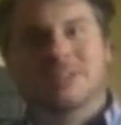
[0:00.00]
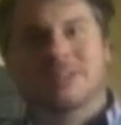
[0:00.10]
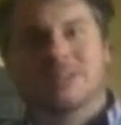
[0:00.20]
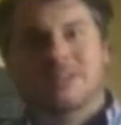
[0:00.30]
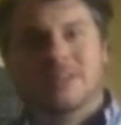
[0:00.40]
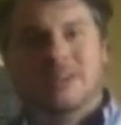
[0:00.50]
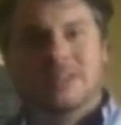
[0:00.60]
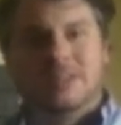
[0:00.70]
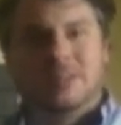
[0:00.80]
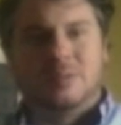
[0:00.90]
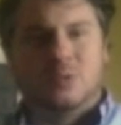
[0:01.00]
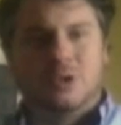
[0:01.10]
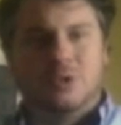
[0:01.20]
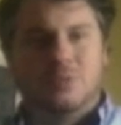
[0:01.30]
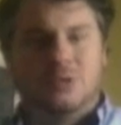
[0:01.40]
I think the
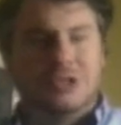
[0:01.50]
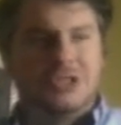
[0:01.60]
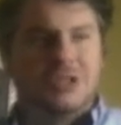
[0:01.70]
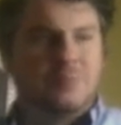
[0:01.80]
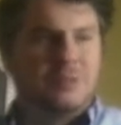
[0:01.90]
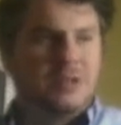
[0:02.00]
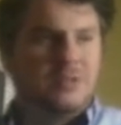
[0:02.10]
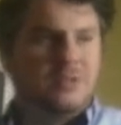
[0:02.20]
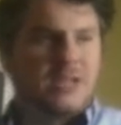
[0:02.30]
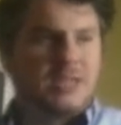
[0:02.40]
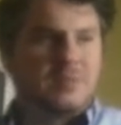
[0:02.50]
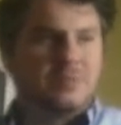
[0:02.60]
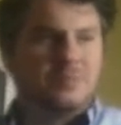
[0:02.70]
more you push something, the less